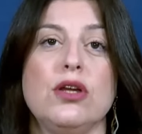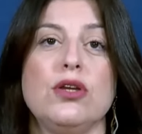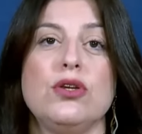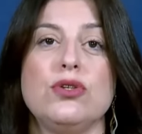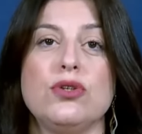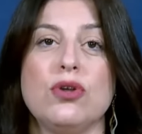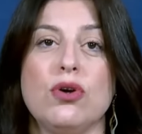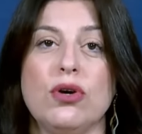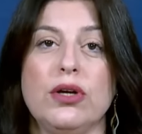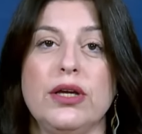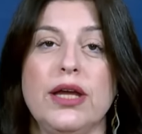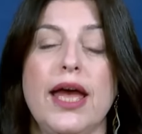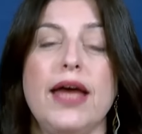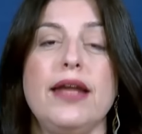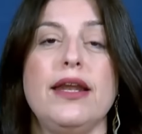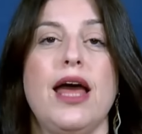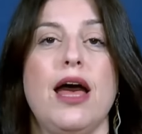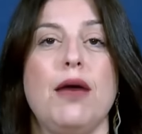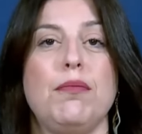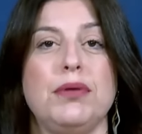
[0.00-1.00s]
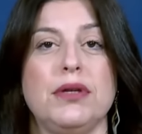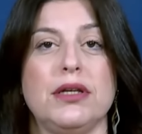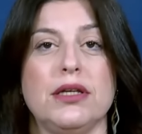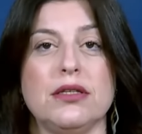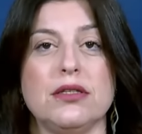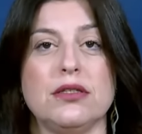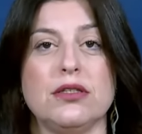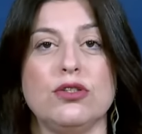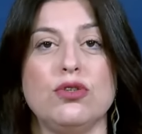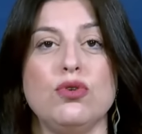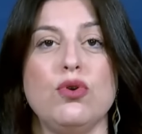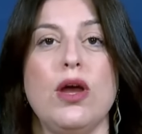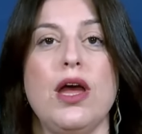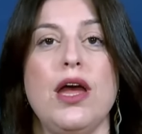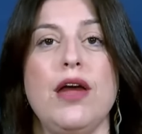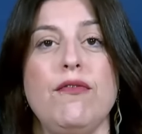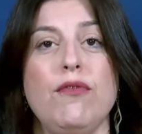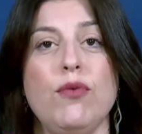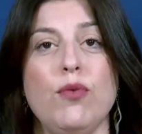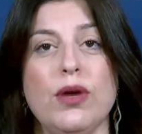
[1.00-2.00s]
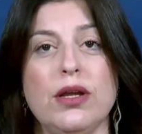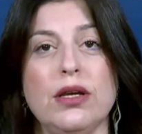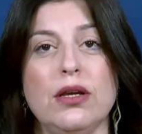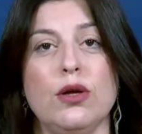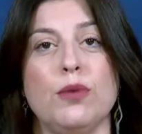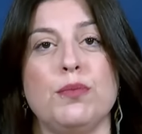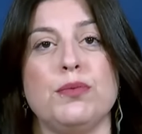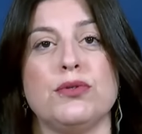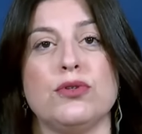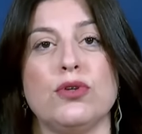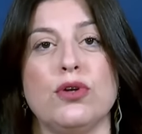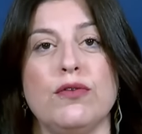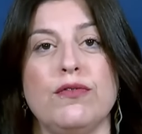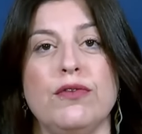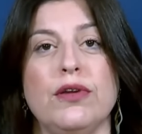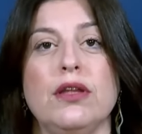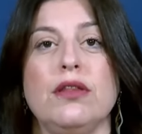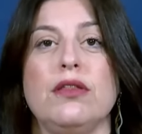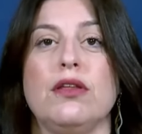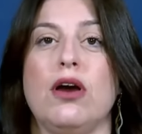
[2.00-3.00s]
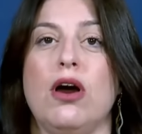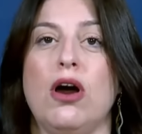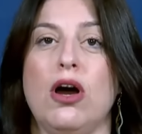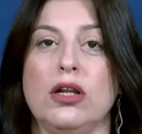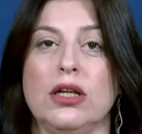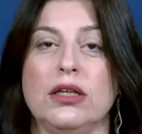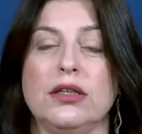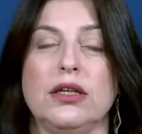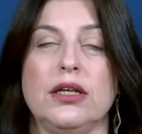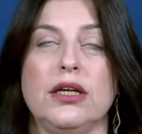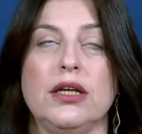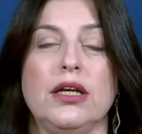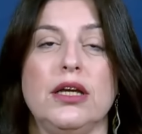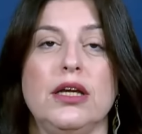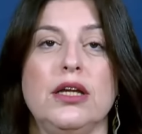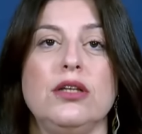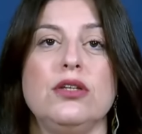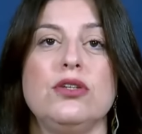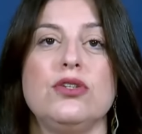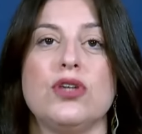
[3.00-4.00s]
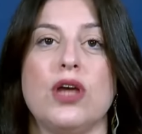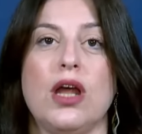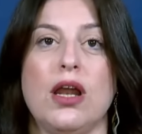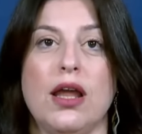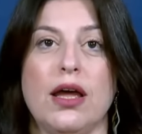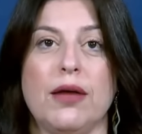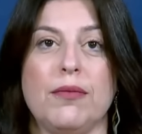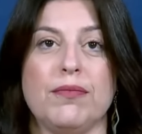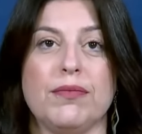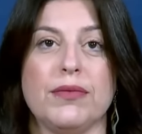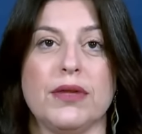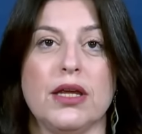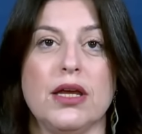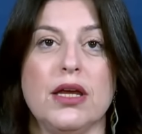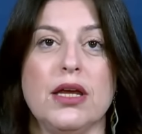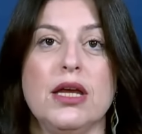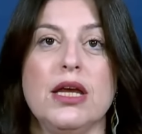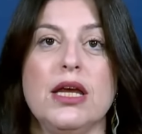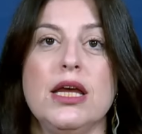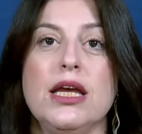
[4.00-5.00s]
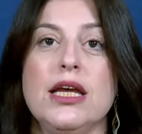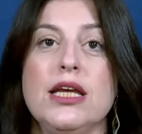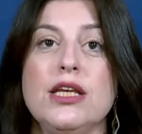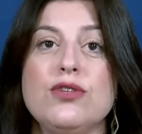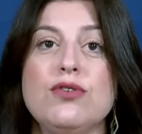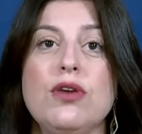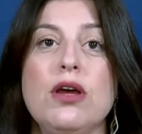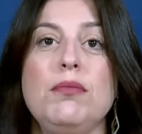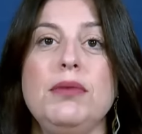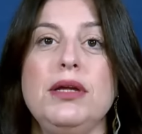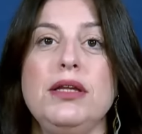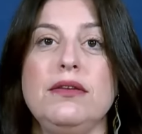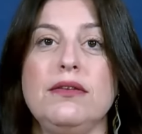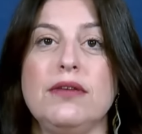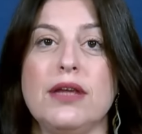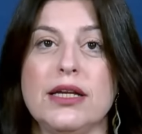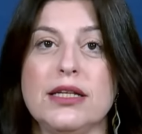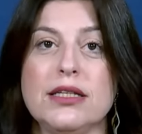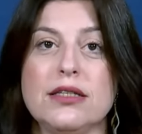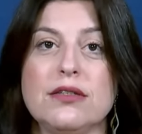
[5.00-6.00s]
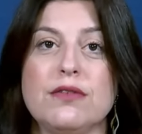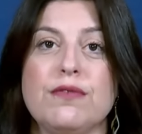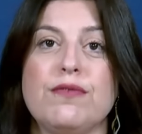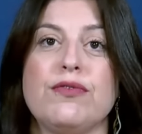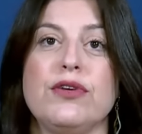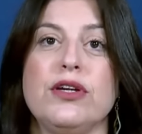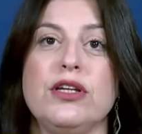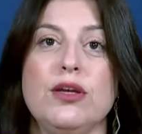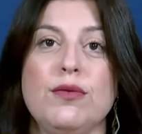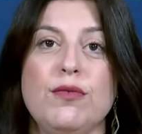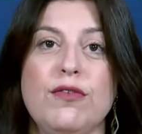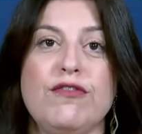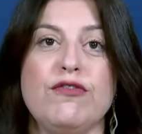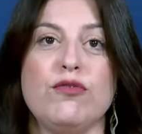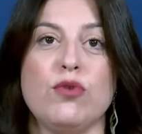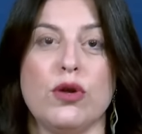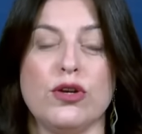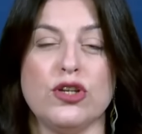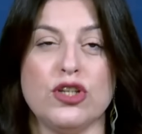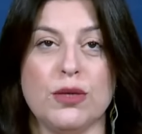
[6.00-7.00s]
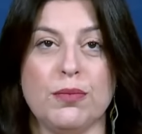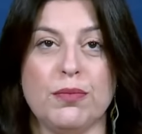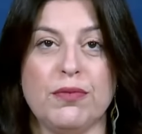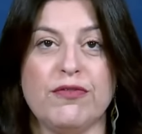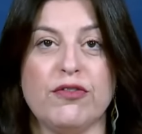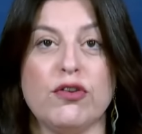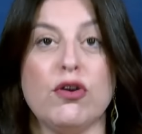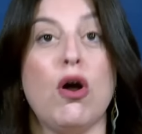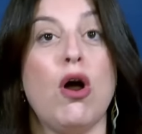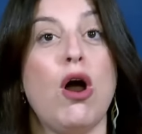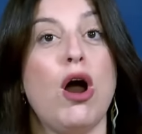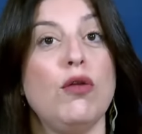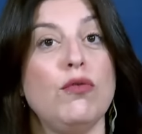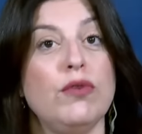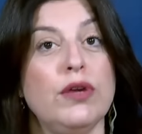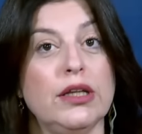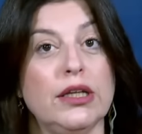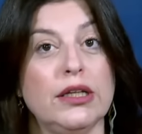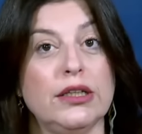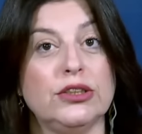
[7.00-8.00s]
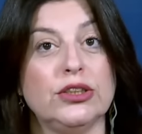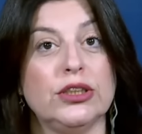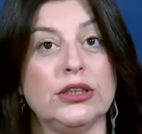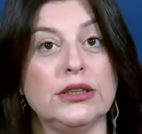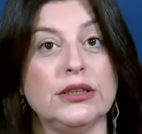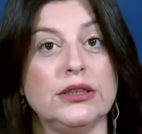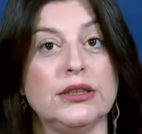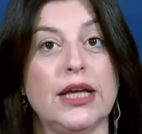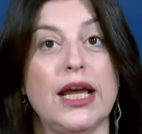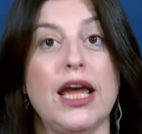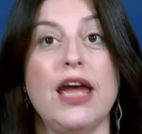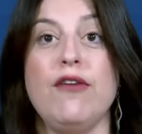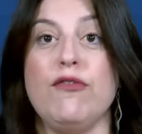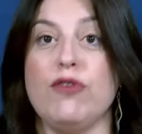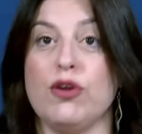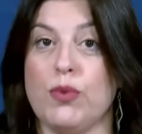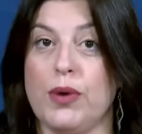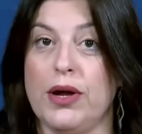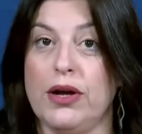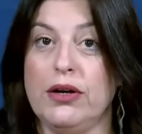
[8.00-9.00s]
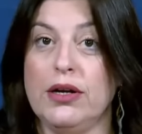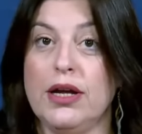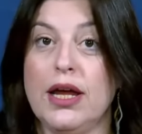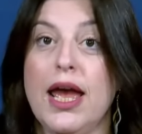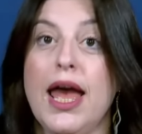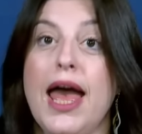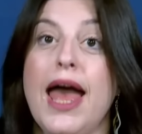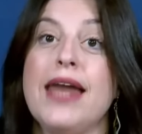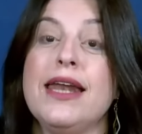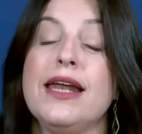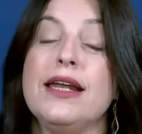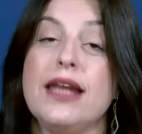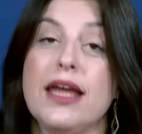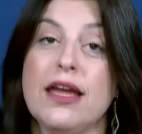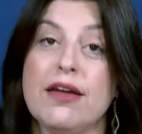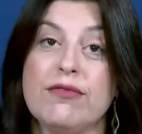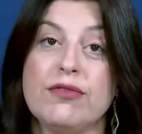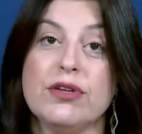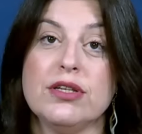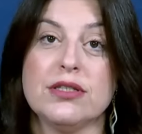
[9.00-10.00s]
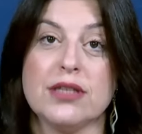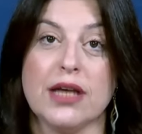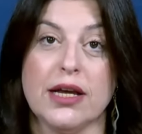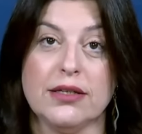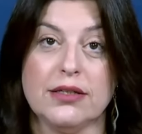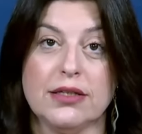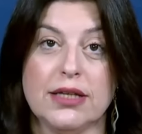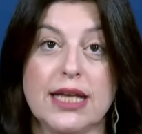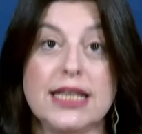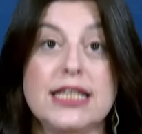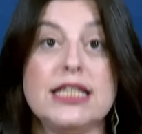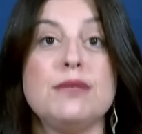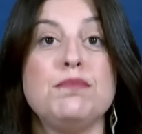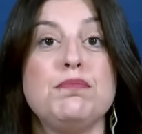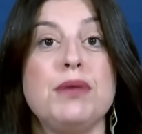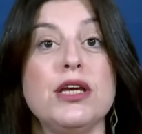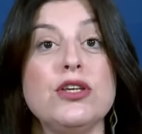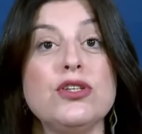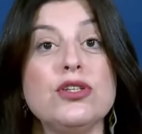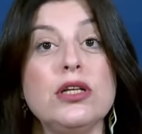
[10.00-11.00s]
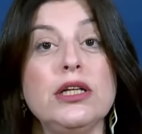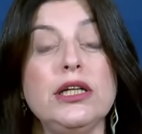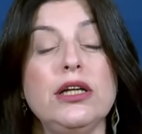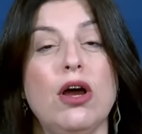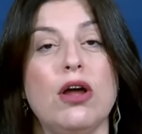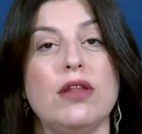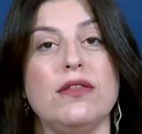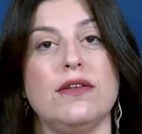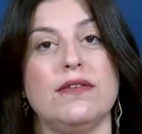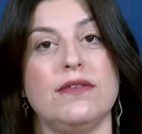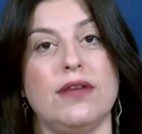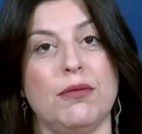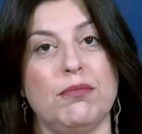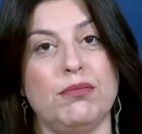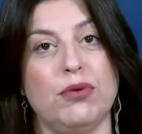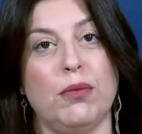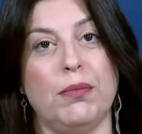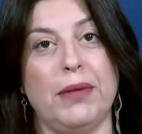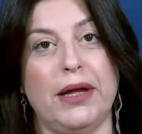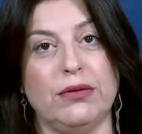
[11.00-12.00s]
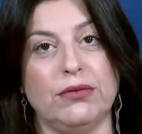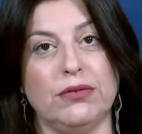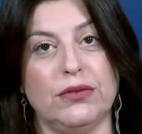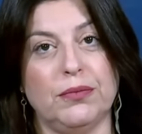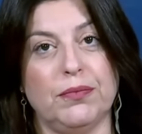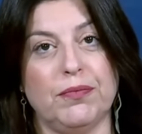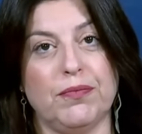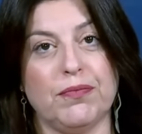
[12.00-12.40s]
joy, and happiness to everyone observing the holiday, inshallah. Israel maintains freedom of worship for all religions everywhere and at every site, especially on the Temple Mount.